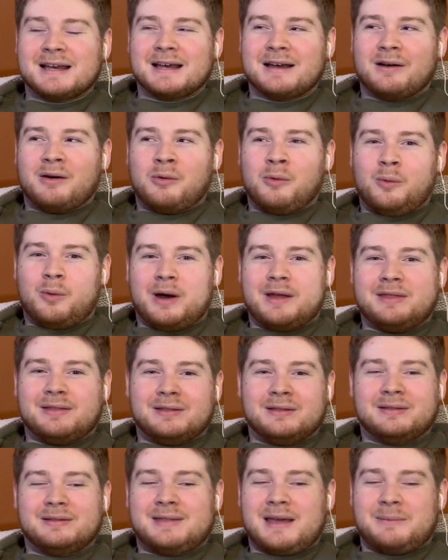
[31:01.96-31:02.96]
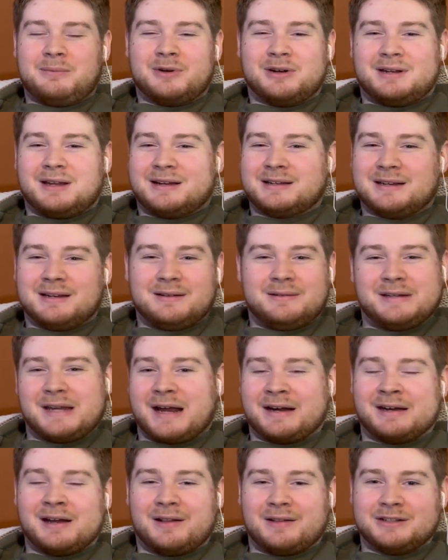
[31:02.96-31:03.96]
what they predicted
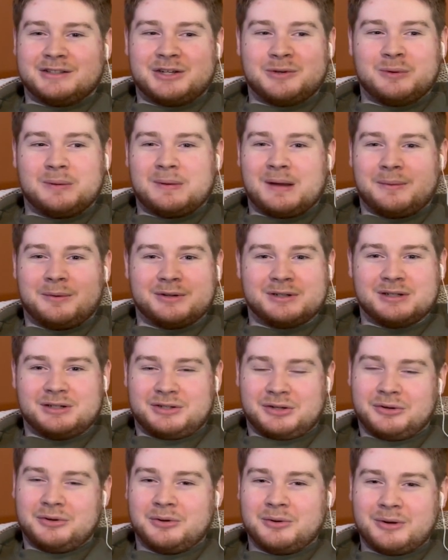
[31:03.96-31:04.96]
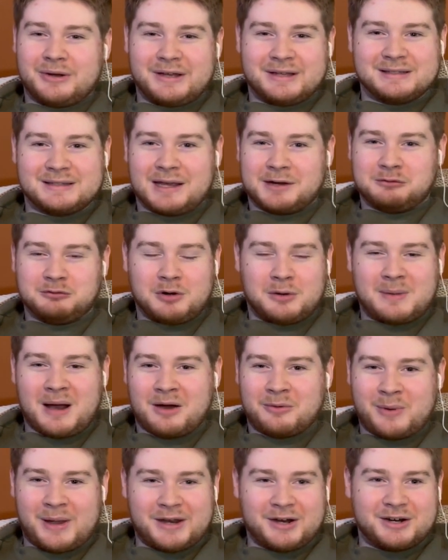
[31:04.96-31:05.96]
technology would be able to do is like robot
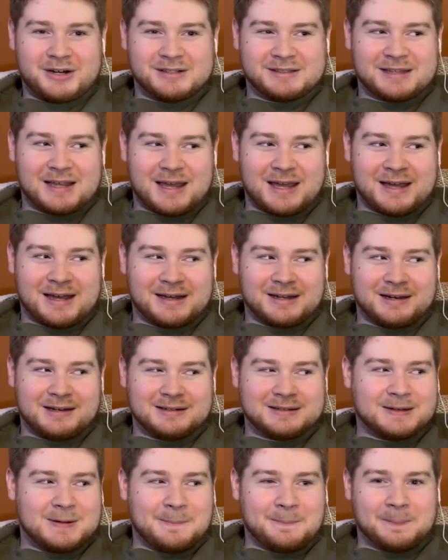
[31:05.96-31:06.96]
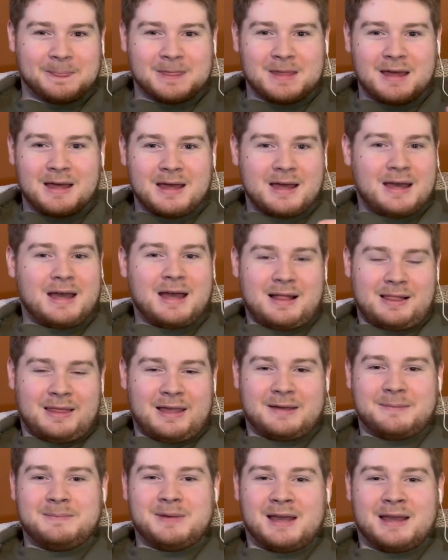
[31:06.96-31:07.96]
waiters and like
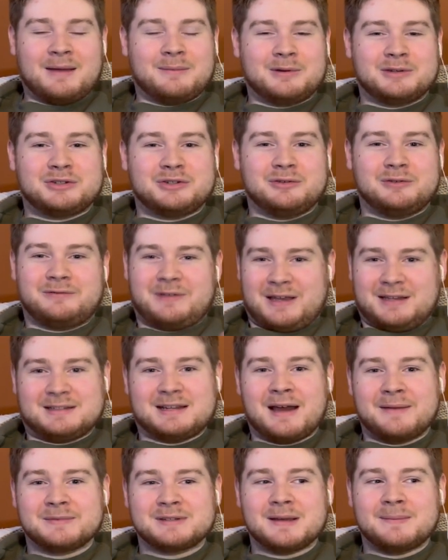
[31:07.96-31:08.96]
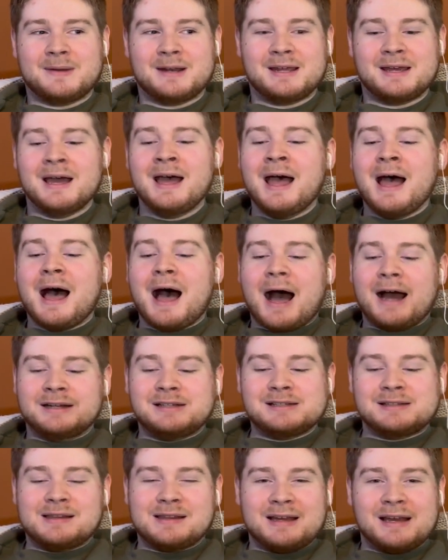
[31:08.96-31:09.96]
being able to FaceTime somebody. I just
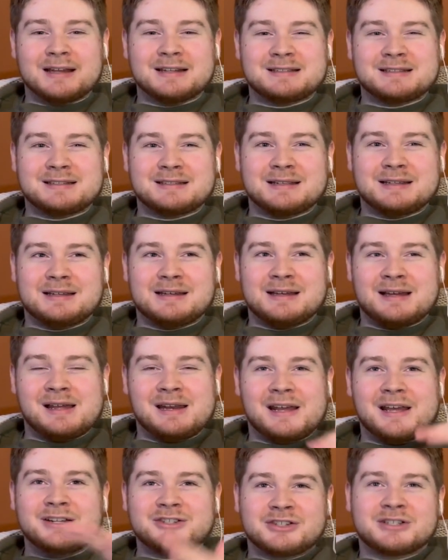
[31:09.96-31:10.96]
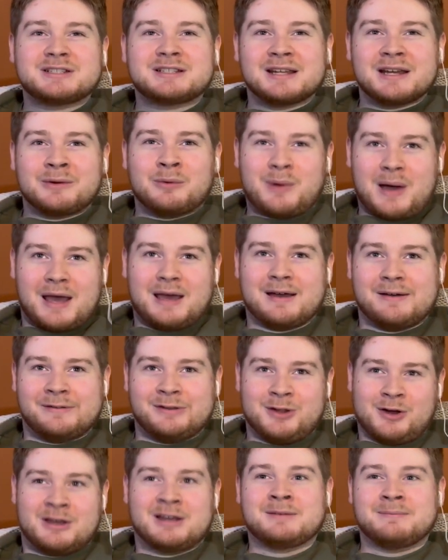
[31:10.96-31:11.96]
think it's an interesting way of
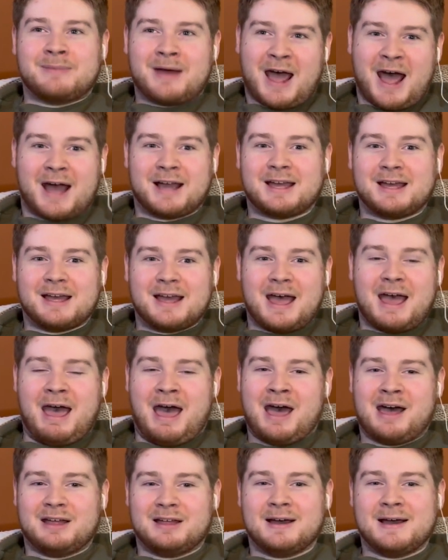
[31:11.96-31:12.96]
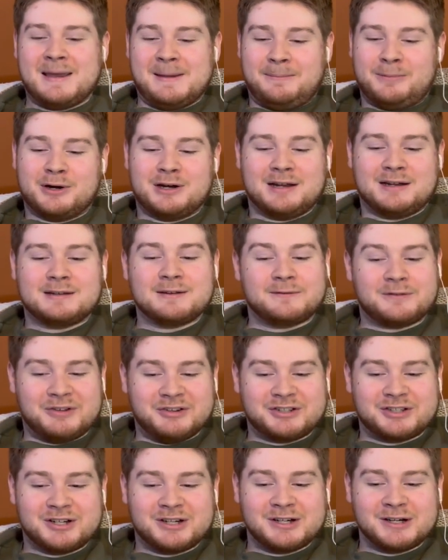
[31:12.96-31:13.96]
looking back at a predicted
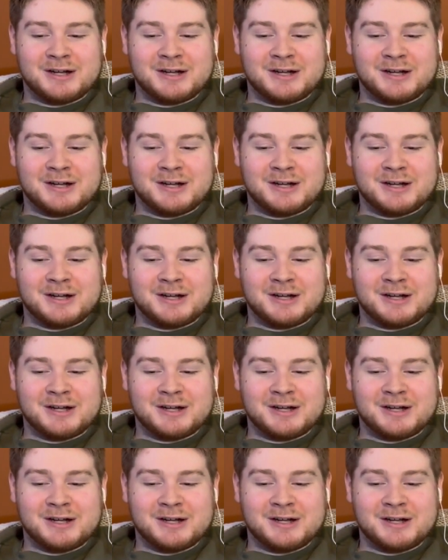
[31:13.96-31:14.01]
future,